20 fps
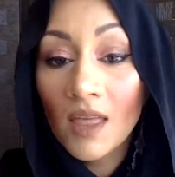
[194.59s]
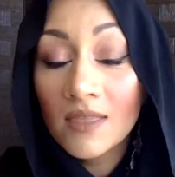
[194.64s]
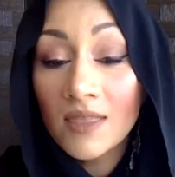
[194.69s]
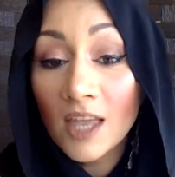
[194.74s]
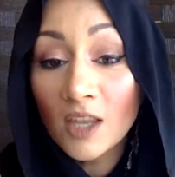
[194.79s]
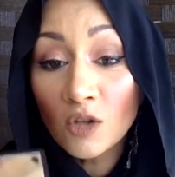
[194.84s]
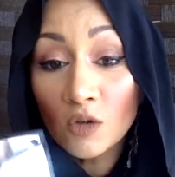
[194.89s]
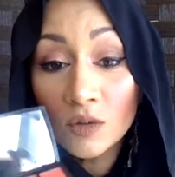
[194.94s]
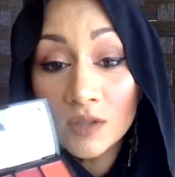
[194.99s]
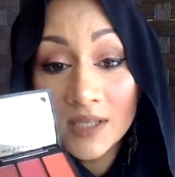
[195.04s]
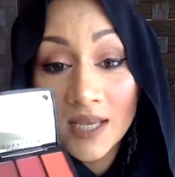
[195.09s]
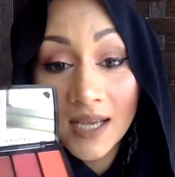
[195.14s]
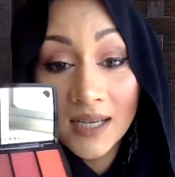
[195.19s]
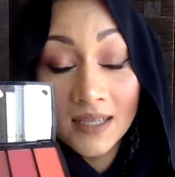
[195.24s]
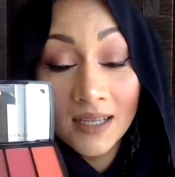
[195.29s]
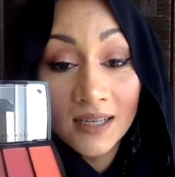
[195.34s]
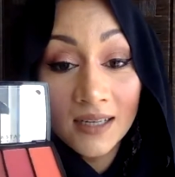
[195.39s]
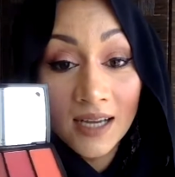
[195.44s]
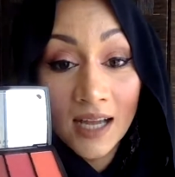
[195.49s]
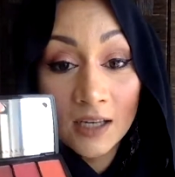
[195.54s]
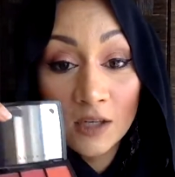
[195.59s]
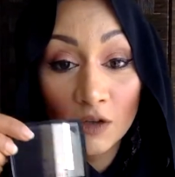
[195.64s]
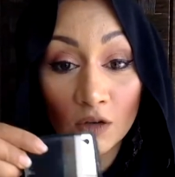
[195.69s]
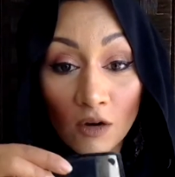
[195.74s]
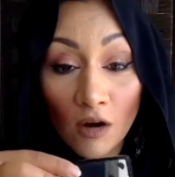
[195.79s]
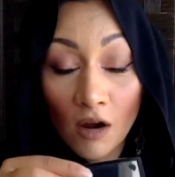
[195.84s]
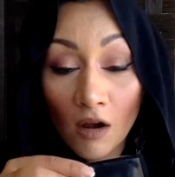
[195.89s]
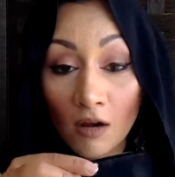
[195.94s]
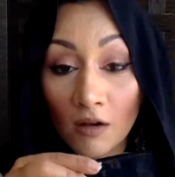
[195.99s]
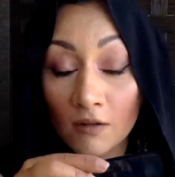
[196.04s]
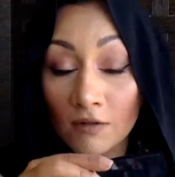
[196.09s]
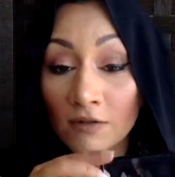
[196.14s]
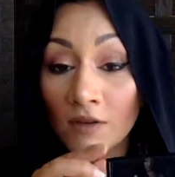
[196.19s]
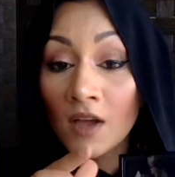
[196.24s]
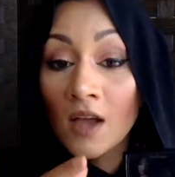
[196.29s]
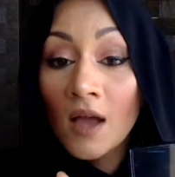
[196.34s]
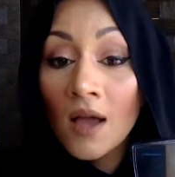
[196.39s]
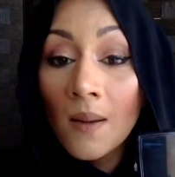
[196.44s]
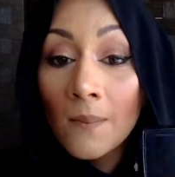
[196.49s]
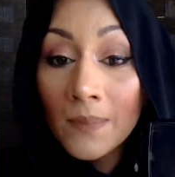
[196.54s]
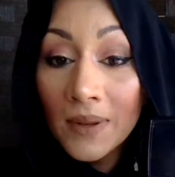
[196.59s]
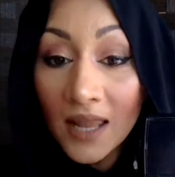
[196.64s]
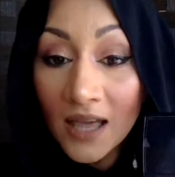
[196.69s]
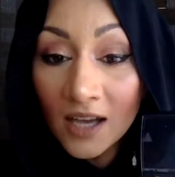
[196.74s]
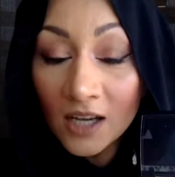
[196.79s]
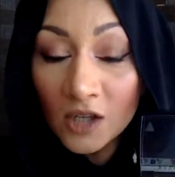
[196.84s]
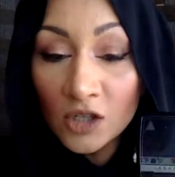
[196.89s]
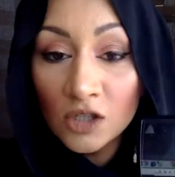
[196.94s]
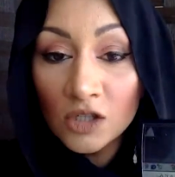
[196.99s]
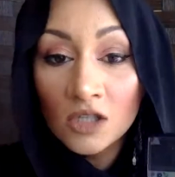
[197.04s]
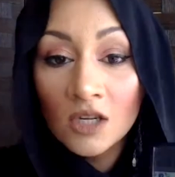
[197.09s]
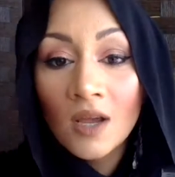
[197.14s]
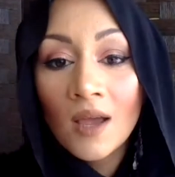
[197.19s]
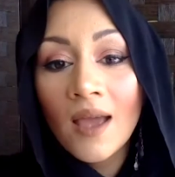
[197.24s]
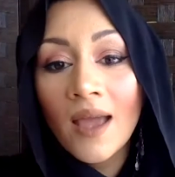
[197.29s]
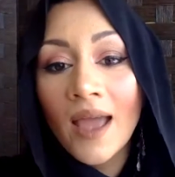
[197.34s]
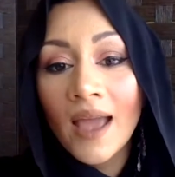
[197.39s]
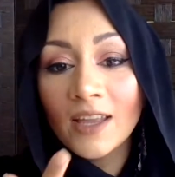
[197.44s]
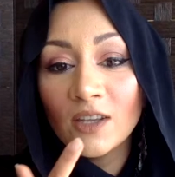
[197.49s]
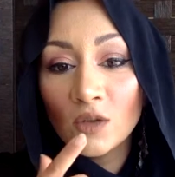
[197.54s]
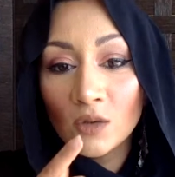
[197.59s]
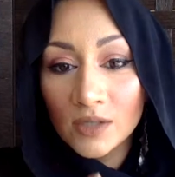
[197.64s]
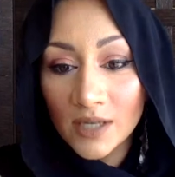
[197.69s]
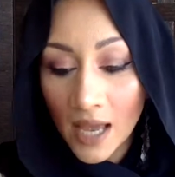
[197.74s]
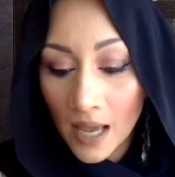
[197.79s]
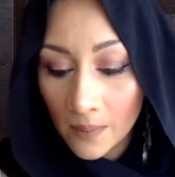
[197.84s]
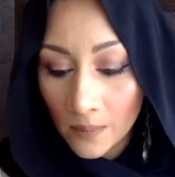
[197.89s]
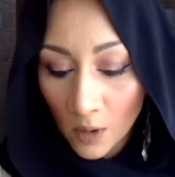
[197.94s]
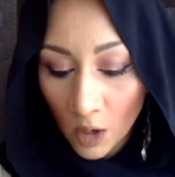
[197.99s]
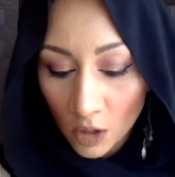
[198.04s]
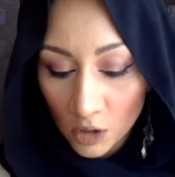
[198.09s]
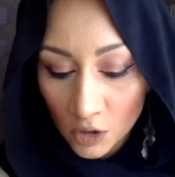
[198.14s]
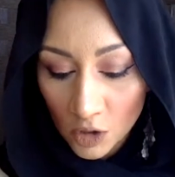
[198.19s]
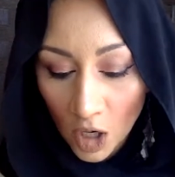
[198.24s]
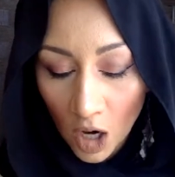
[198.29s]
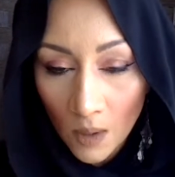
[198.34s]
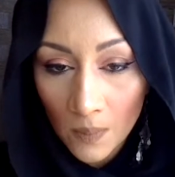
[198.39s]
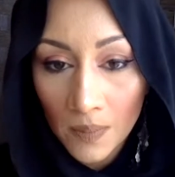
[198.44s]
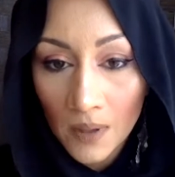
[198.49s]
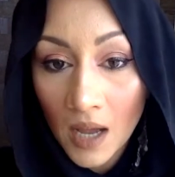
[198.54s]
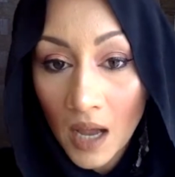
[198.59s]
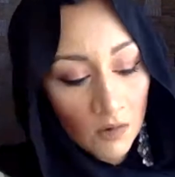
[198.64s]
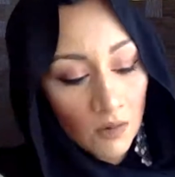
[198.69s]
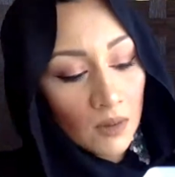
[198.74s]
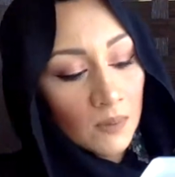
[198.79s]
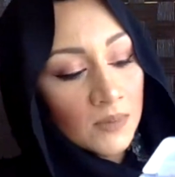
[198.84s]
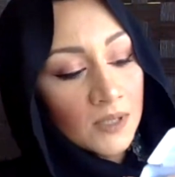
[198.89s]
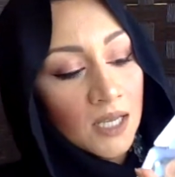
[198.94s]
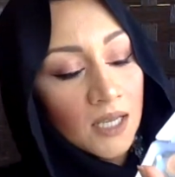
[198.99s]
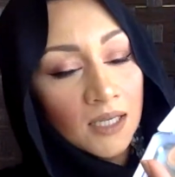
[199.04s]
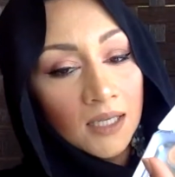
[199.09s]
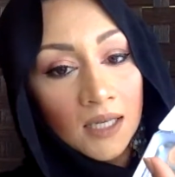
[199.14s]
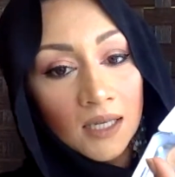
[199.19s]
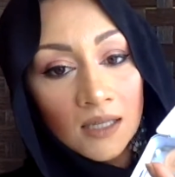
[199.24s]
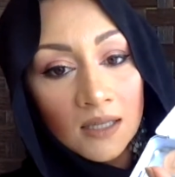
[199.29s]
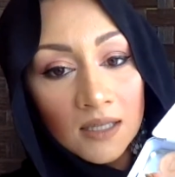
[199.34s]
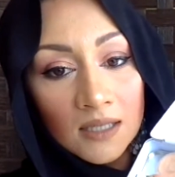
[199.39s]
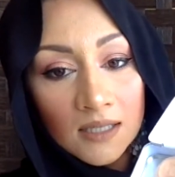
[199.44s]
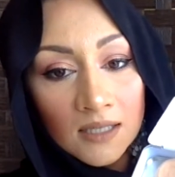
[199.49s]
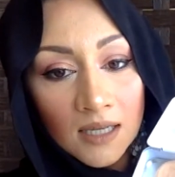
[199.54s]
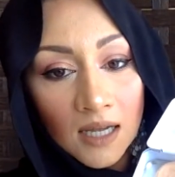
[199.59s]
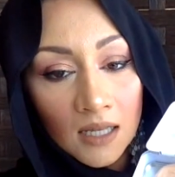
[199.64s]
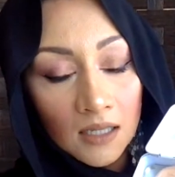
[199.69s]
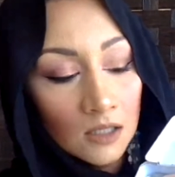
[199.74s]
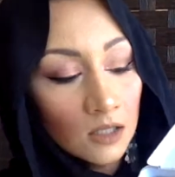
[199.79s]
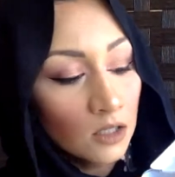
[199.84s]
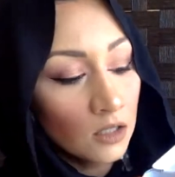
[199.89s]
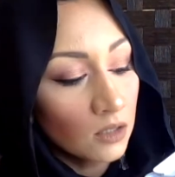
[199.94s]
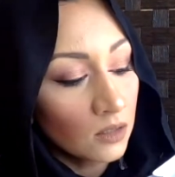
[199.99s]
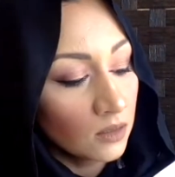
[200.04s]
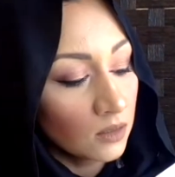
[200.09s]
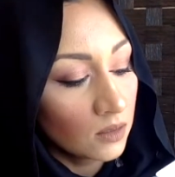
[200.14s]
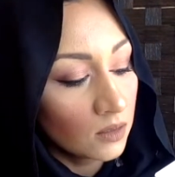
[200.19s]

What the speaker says: Then you take a color of blush and you dab on top. Here I'm taking this color.